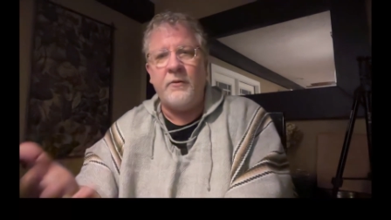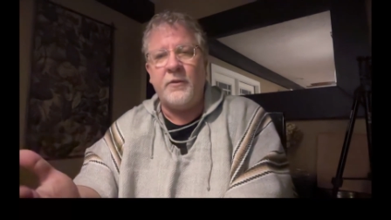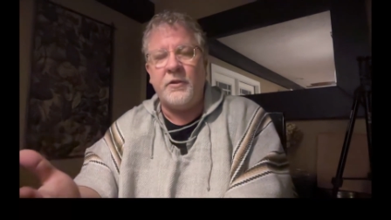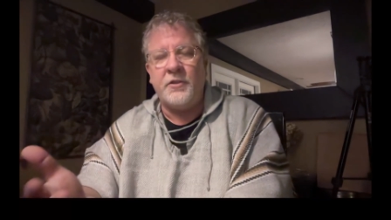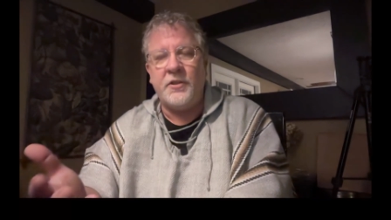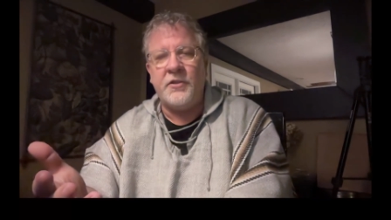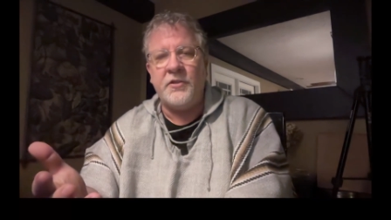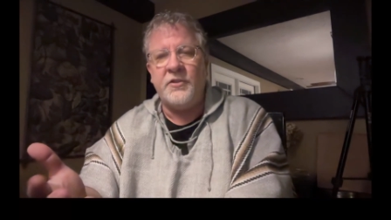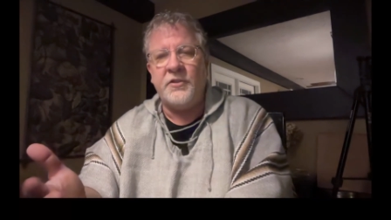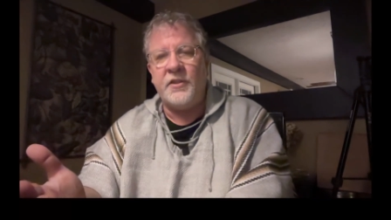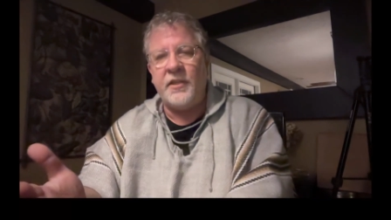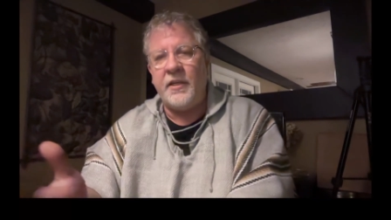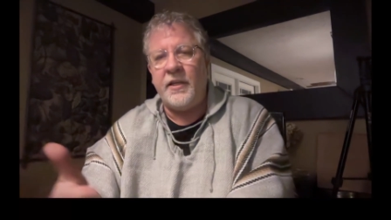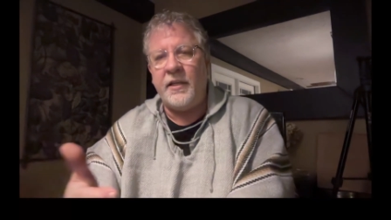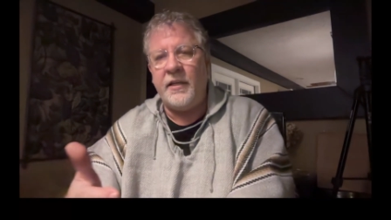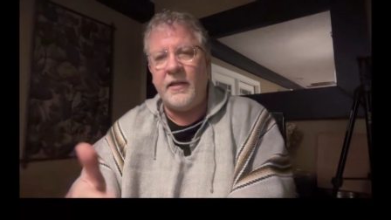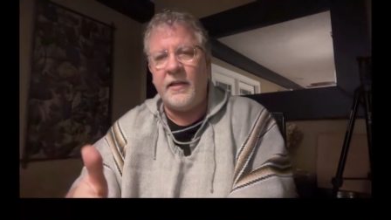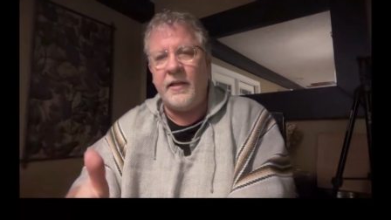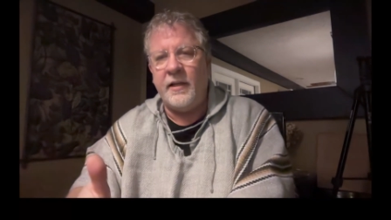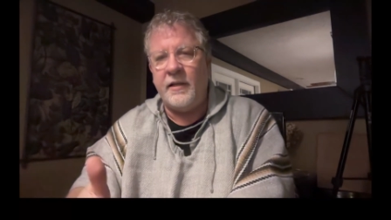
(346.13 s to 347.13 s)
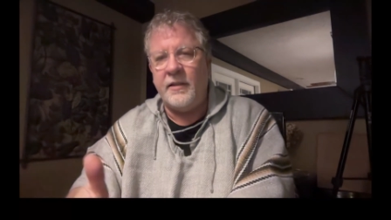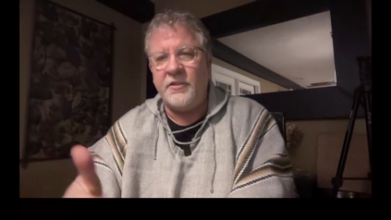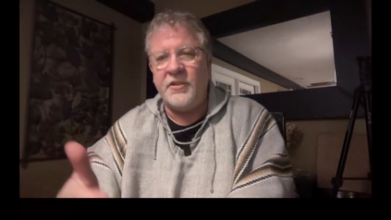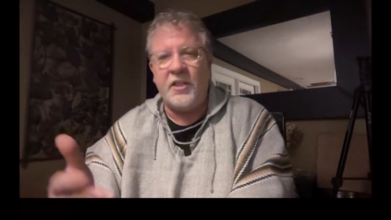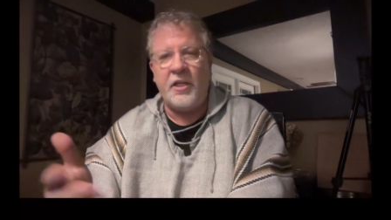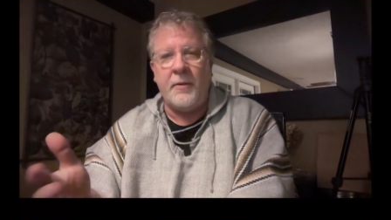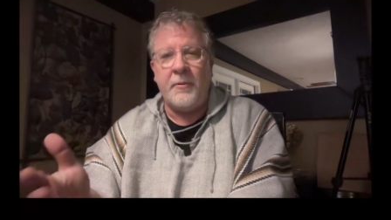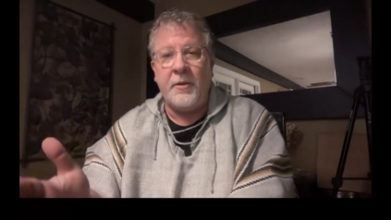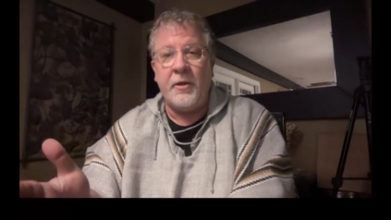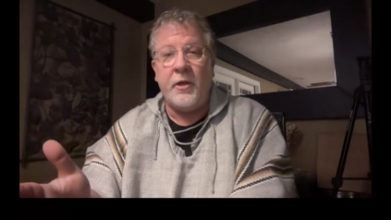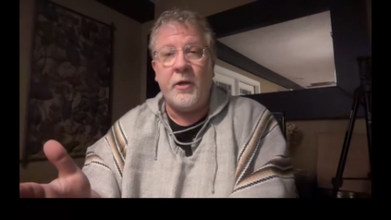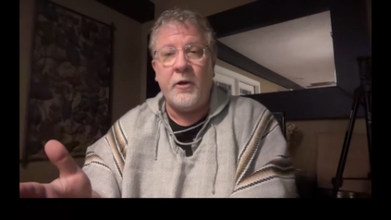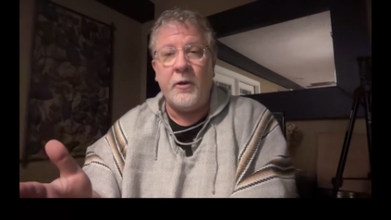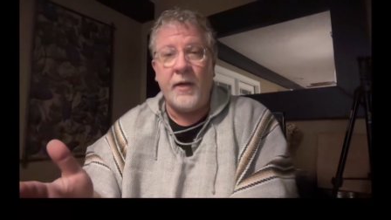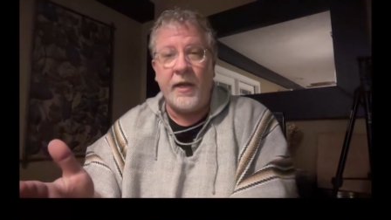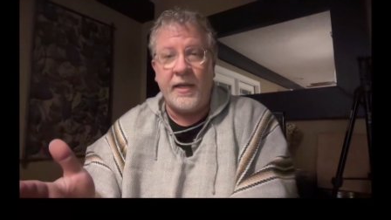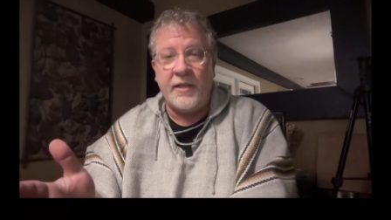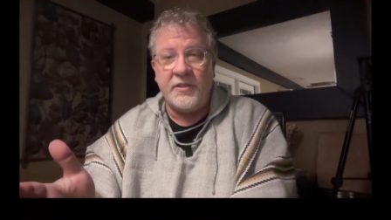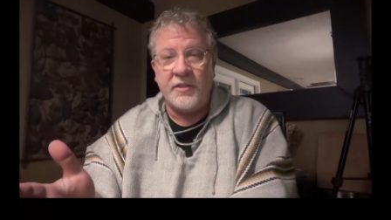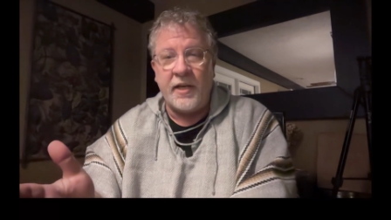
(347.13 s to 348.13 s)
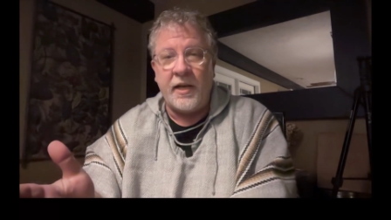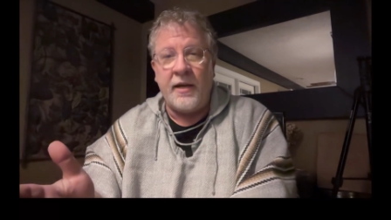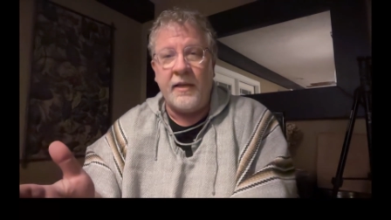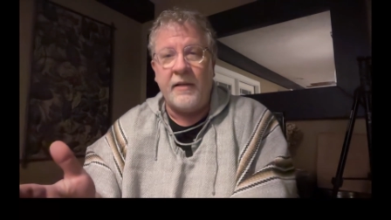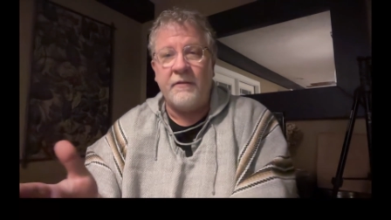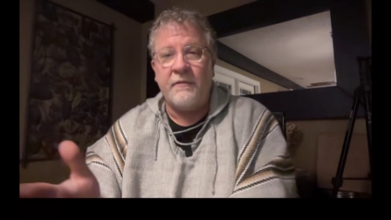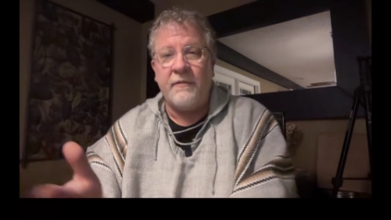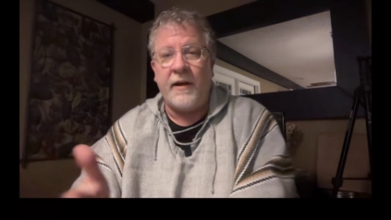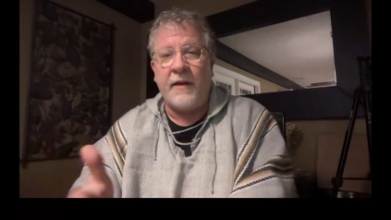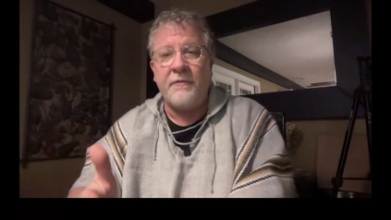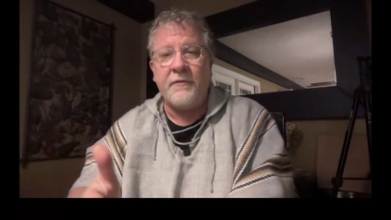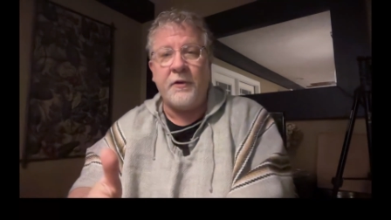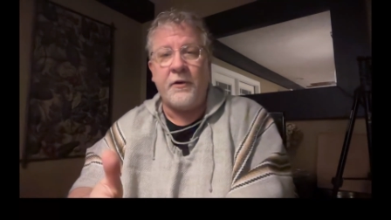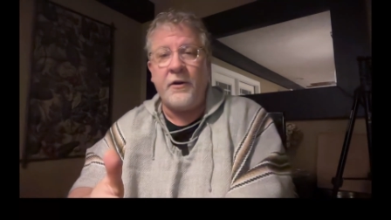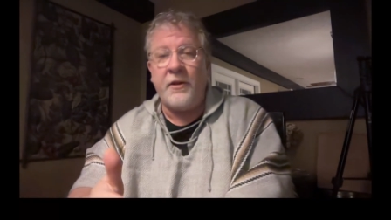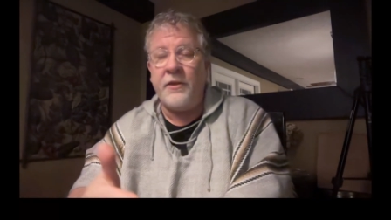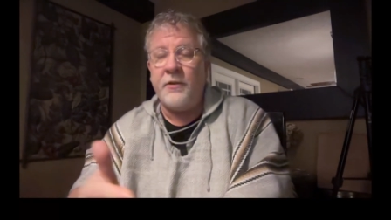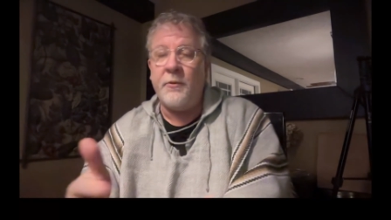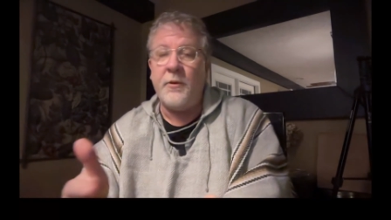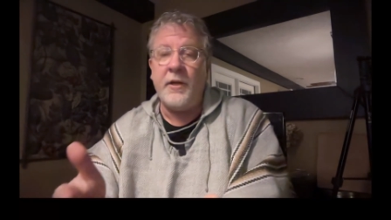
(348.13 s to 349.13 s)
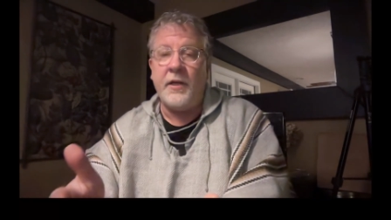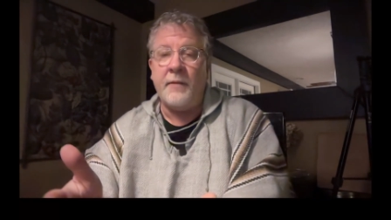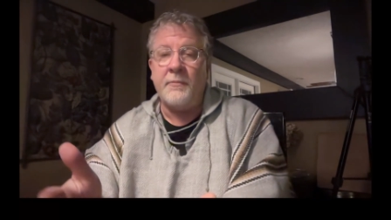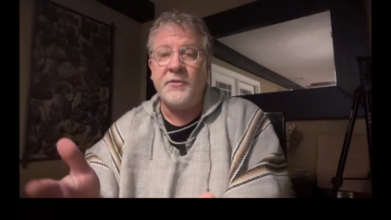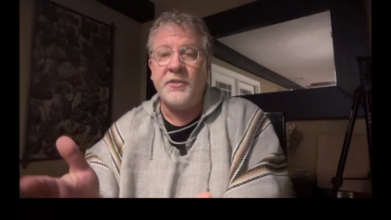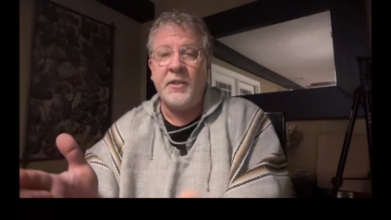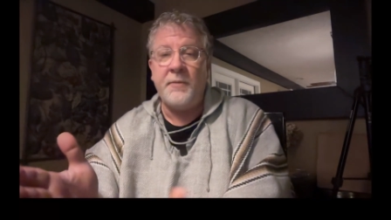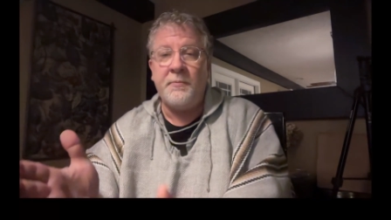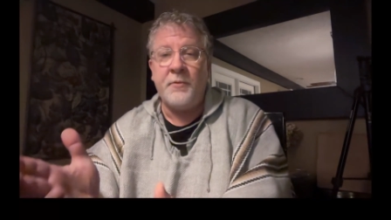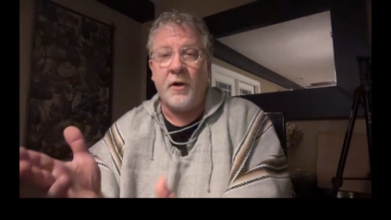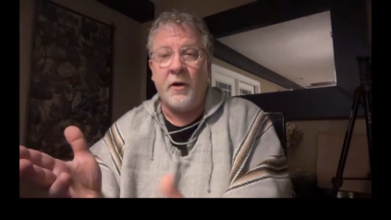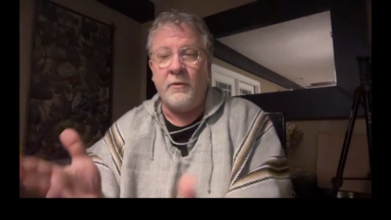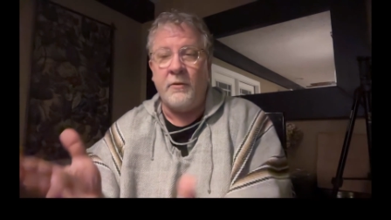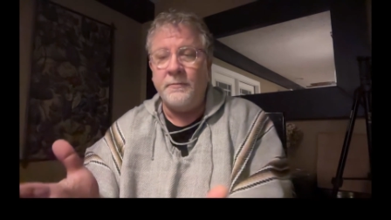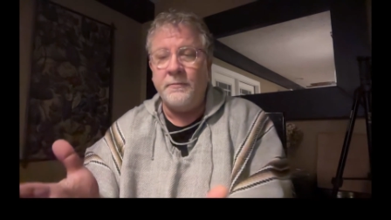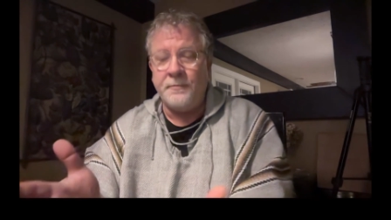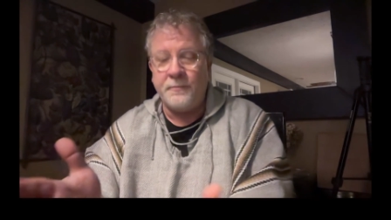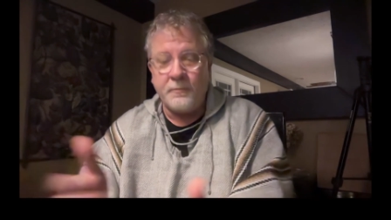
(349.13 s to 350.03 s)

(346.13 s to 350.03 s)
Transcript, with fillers: which is the uh, ZWO ASI 533 MC Pro.